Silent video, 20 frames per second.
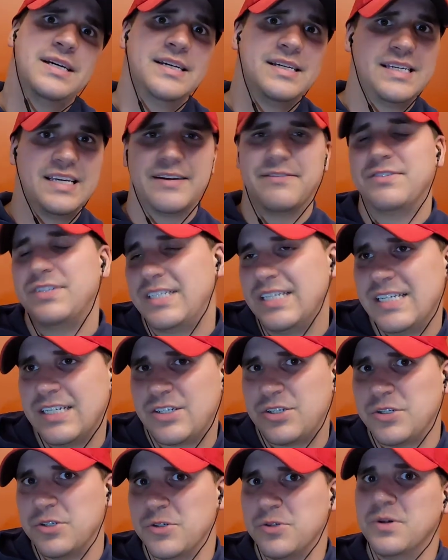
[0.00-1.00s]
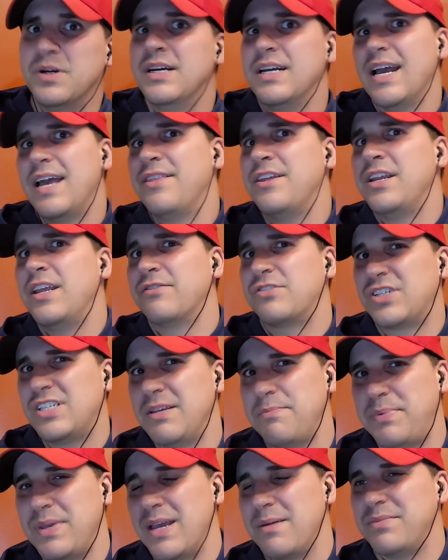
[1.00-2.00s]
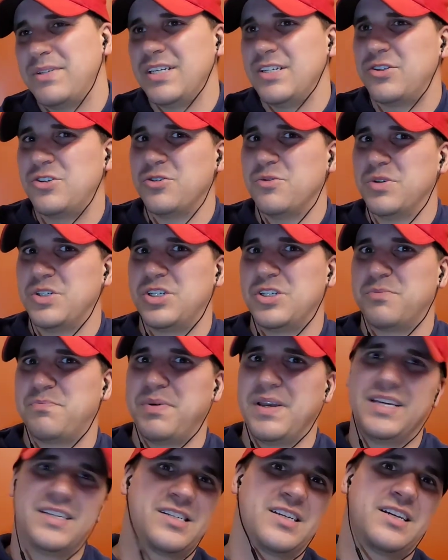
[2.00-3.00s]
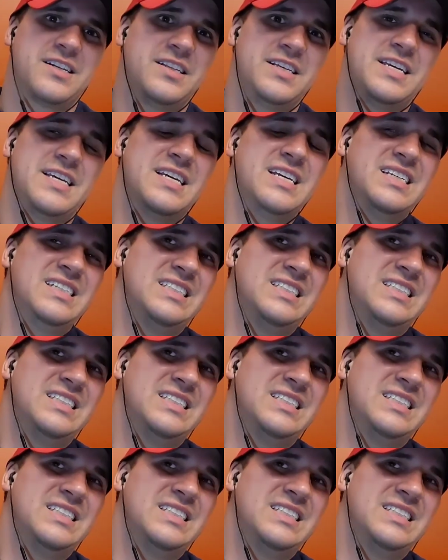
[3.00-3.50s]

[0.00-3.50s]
You have D2, and then you have CPM D2, which is basically